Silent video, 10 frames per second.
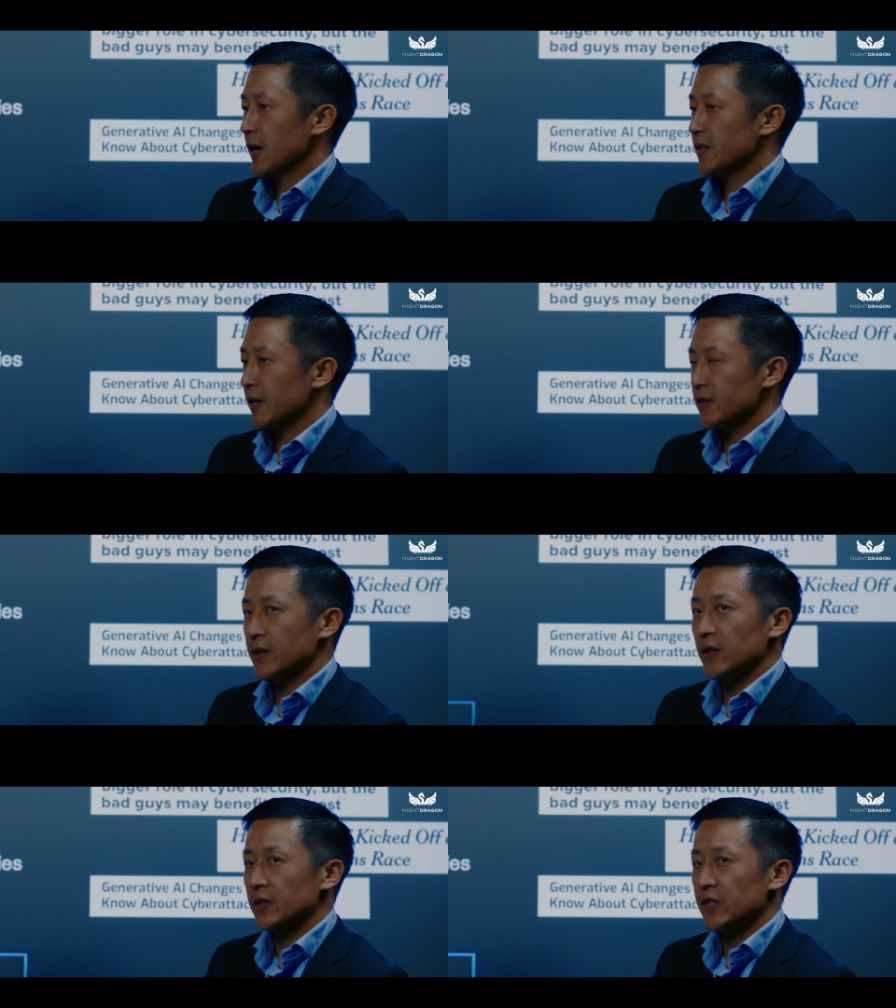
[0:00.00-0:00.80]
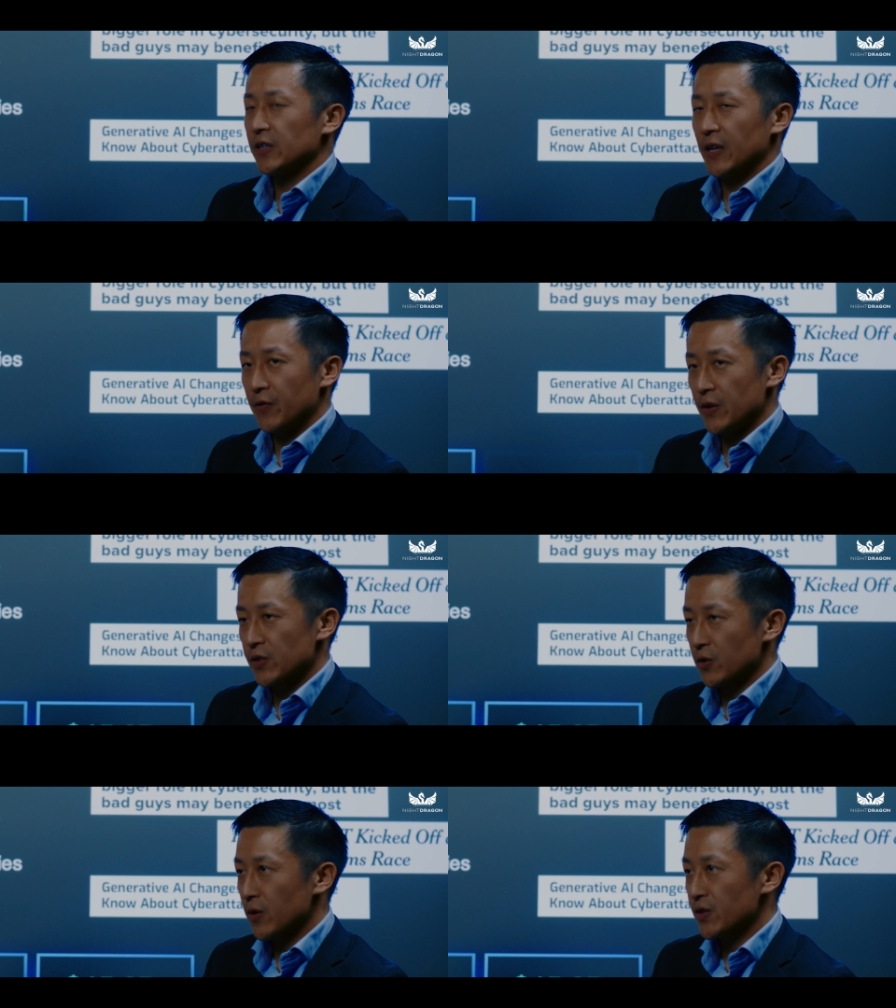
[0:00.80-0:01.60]
a technology
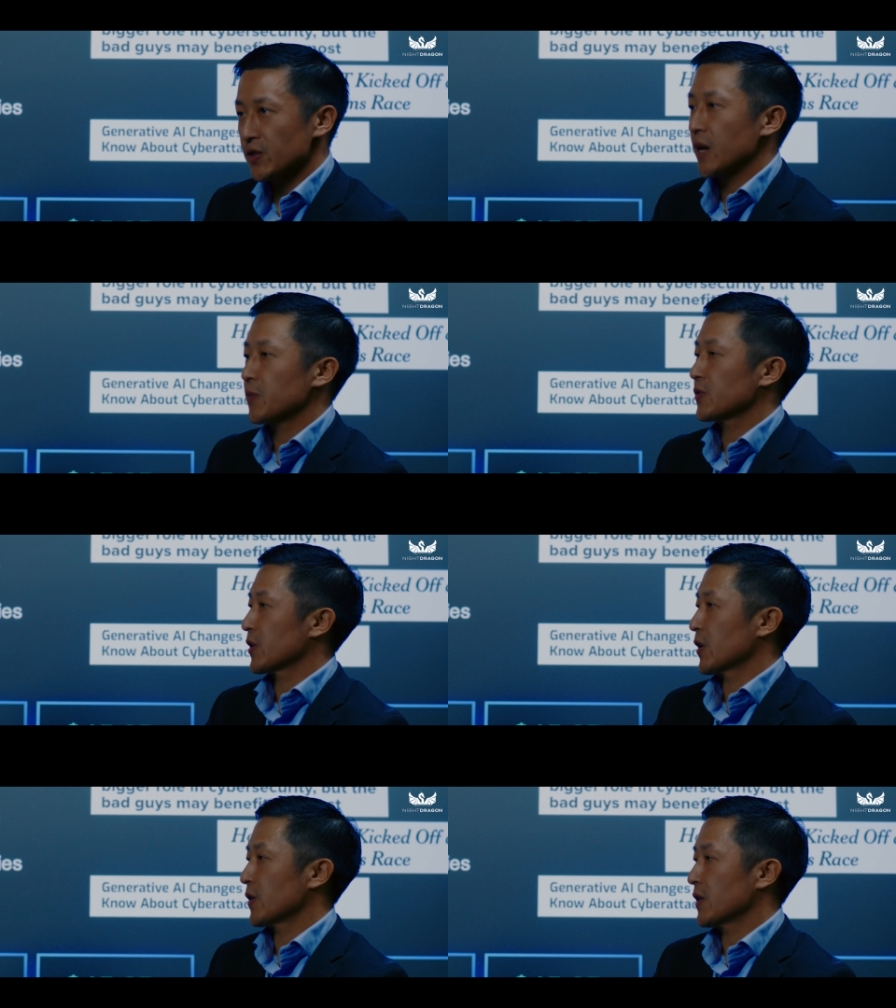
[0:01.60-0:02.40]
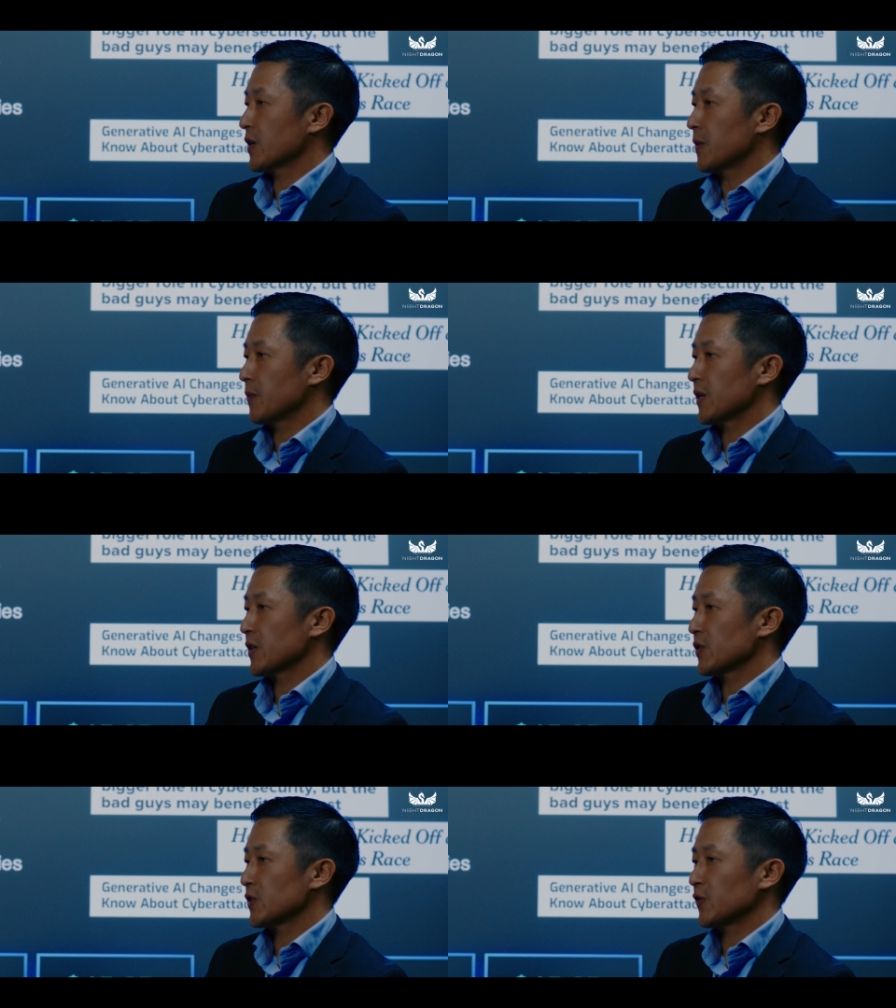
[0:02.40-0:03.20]
leverage across cybersecurity
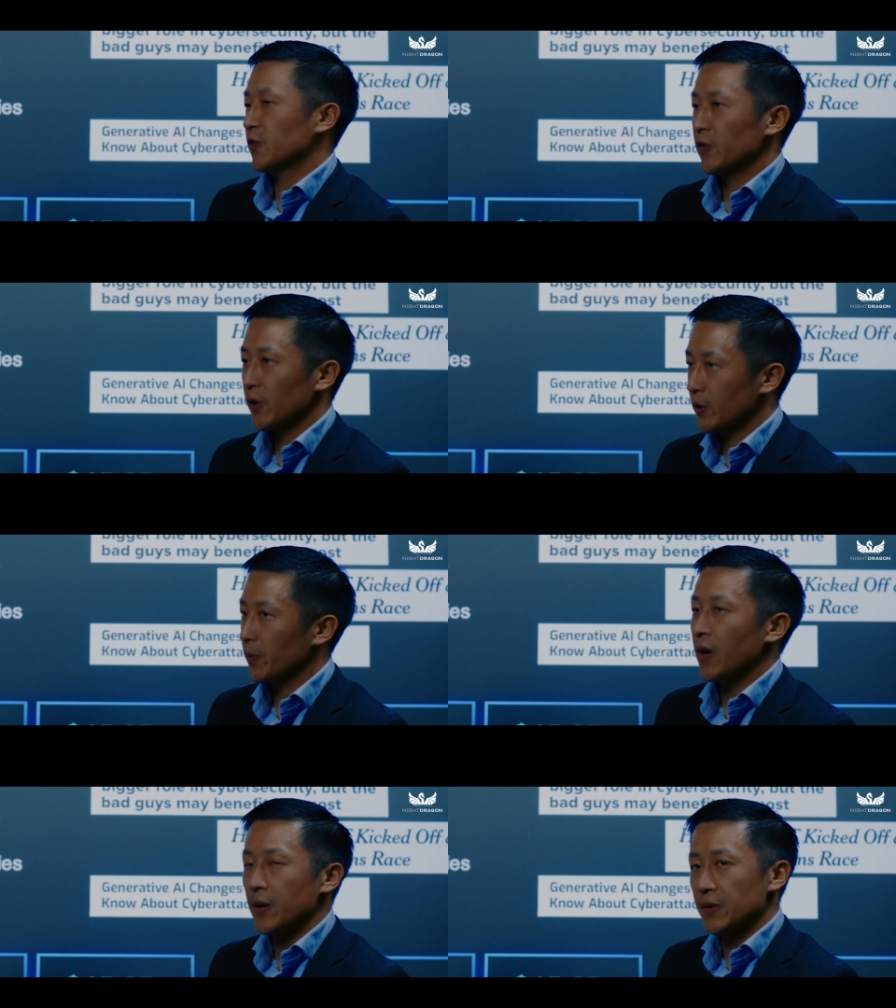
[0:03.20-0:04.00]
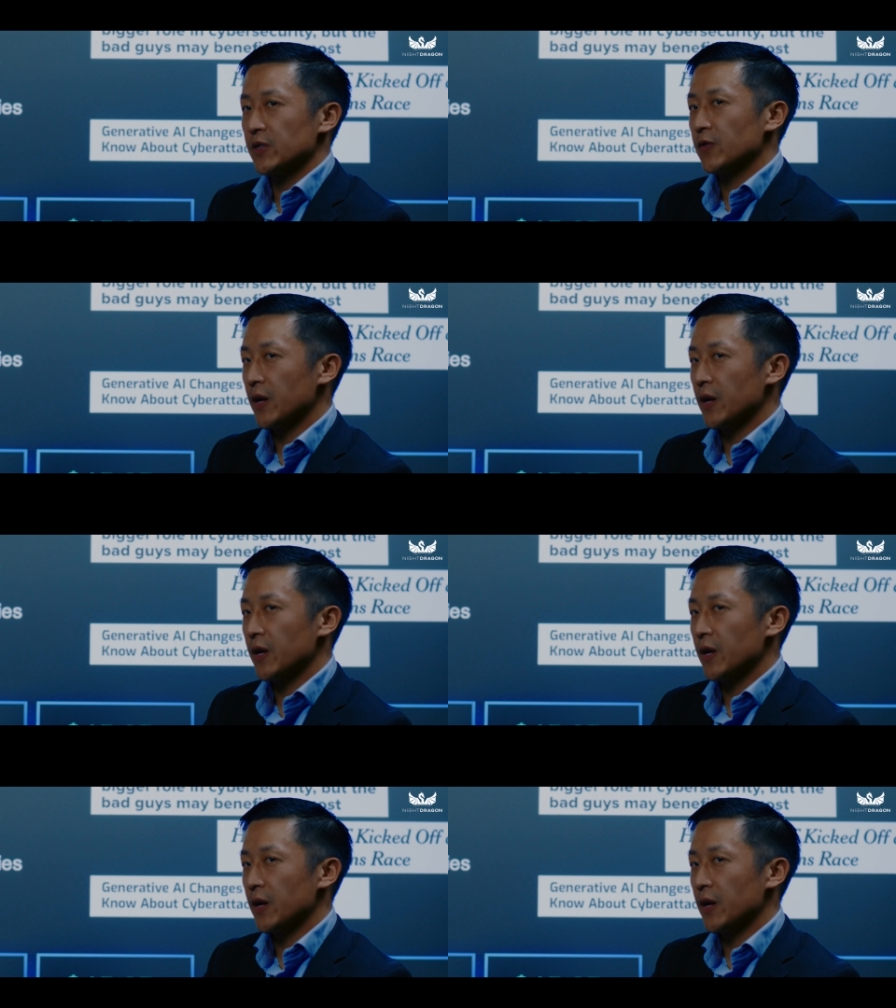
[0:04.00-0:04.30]
companies to fulfill the promise of